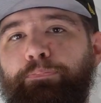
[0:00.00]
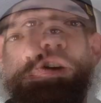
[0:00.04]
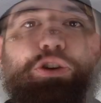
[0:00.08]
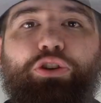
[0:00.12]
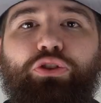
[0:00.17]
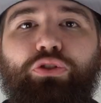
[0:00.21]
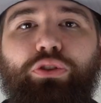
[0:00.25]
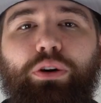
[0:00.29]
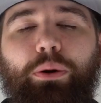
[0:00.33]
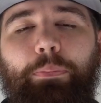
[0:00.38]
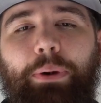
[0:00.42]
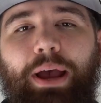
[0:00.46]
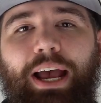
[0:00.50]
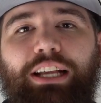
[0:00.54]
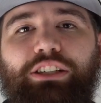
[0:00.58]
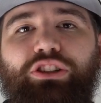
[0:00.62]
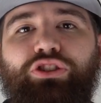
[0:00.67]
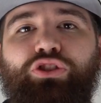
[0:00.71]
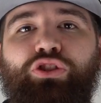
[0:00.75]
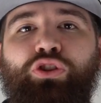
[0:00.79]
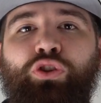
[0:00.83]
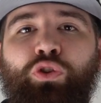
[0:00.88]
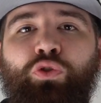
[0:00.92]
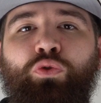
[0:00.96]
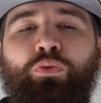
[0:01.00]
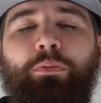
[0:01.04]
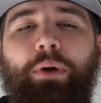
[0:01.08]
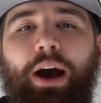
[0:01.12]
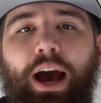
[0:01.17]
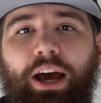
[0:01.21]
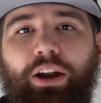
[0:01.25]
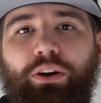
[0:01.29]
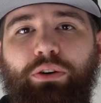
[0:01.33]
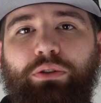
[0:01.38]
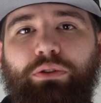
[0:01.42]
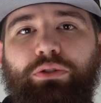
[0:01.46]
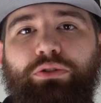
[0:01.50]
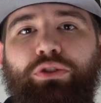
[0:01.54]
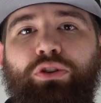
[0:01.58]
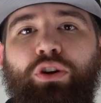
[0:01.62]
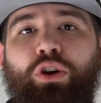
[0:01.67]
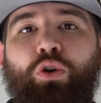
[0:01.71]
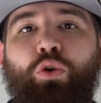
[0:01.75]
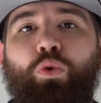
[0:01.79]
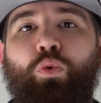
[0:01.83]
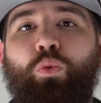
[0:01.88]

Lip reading: Now Europe has 2 models.